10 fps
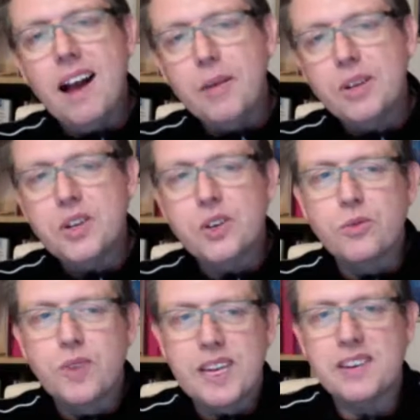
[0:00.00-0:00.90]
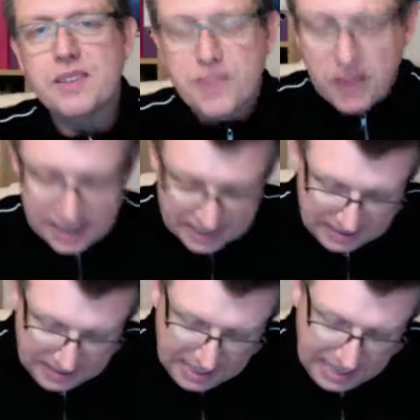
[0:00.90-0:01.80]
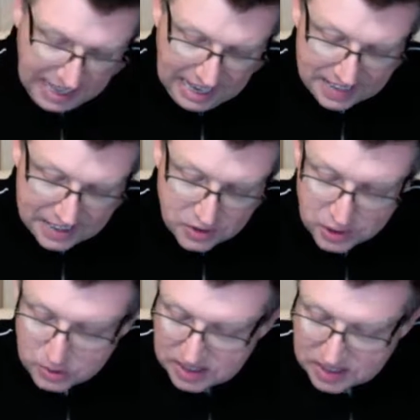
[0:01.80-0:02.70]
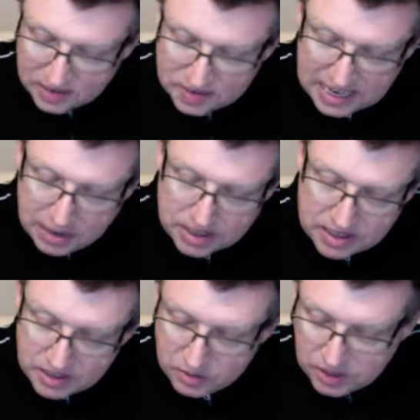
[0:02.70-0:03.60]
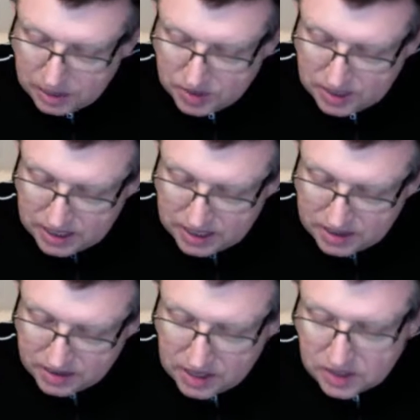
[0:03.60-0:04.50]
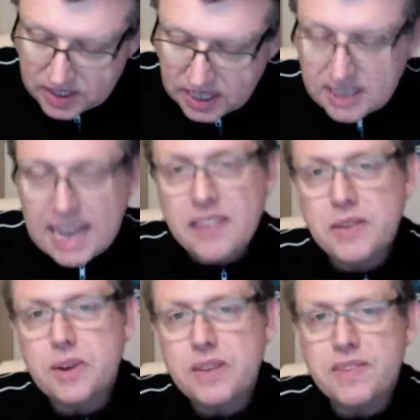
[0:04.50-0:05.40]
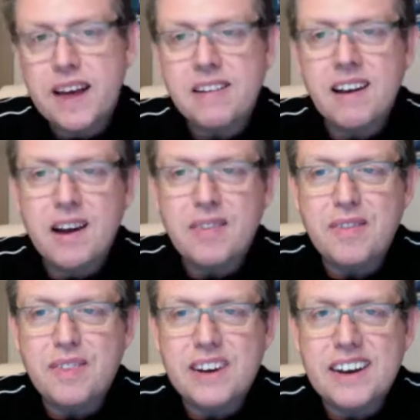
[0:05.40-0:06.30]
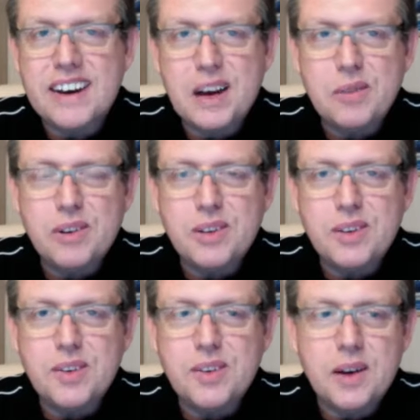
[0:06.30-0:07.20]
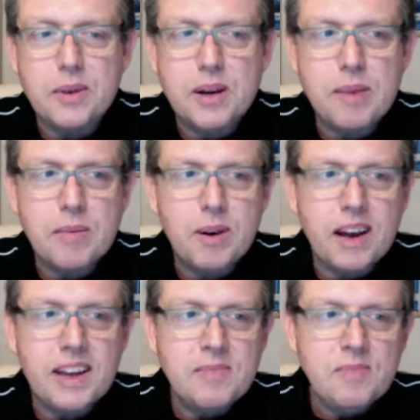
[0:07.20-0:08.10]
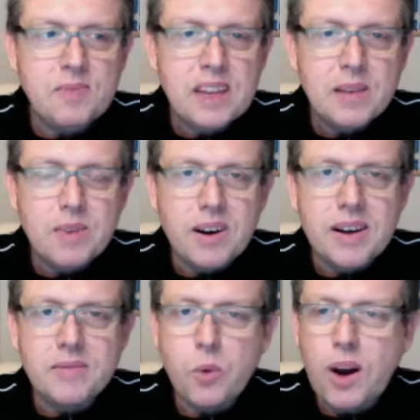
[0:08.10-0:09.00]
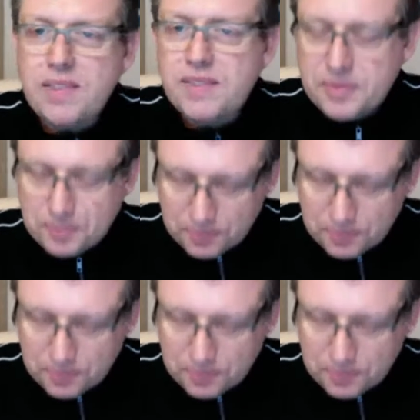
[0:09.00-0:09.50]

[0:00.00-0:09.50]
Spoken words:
which is called Testify. And then 2 weeks after that, we're going to do chapter 13, Now That We Found Love, which is when I met my wife,